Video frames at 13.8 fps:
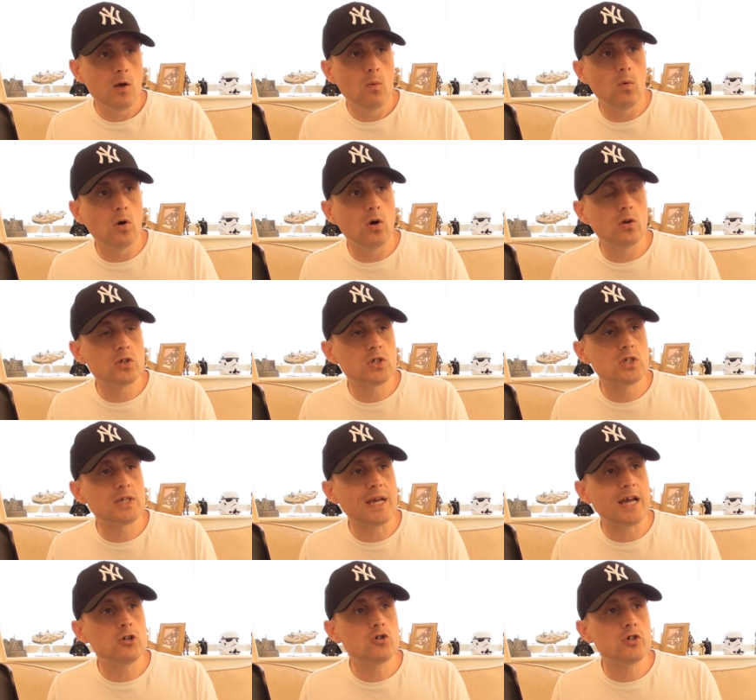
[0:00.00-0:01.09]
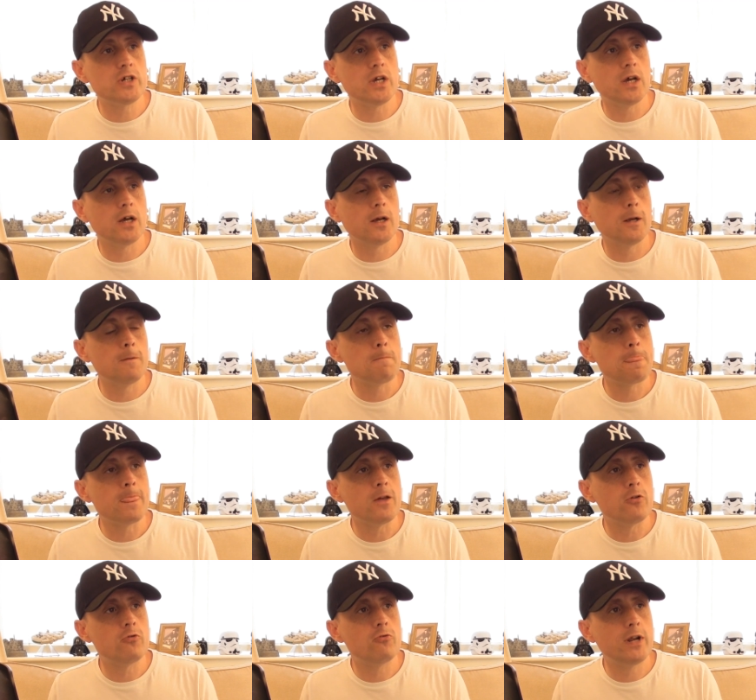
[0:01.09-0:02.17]
was Andrea
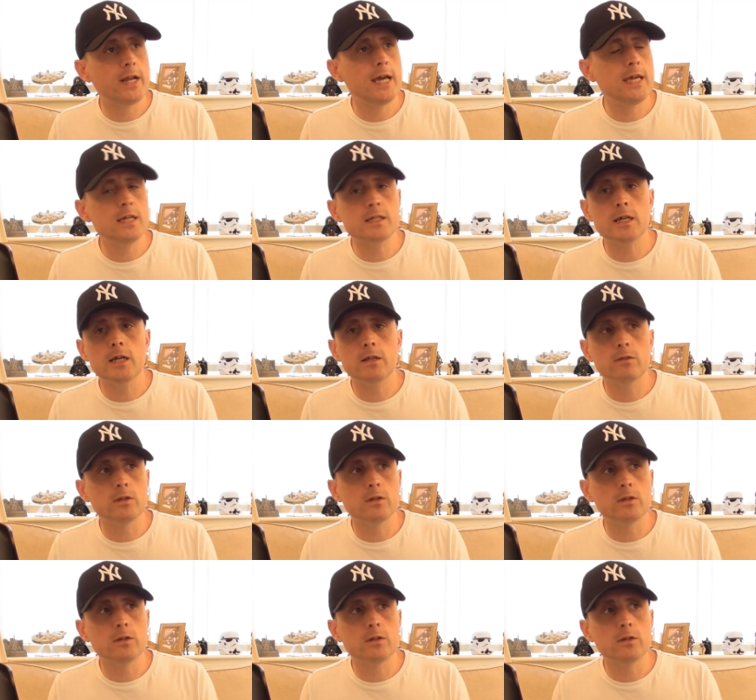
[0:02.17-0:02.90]
Renee, is it?